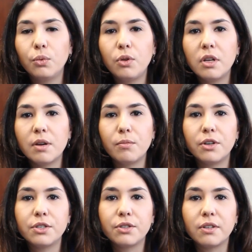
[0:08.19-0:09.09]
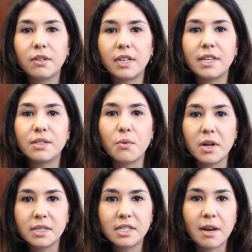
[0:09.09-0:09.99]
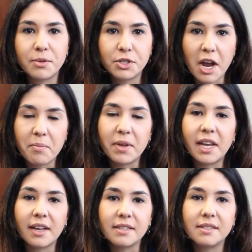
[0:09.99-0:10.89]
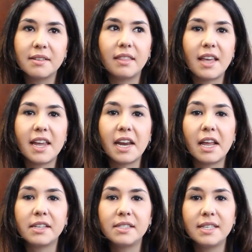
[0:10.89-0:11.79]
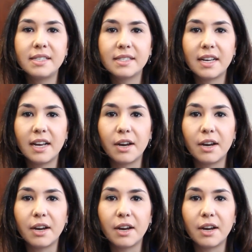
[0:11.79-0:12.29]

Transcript: Ruhl Commercial is a one stop shop because they can assist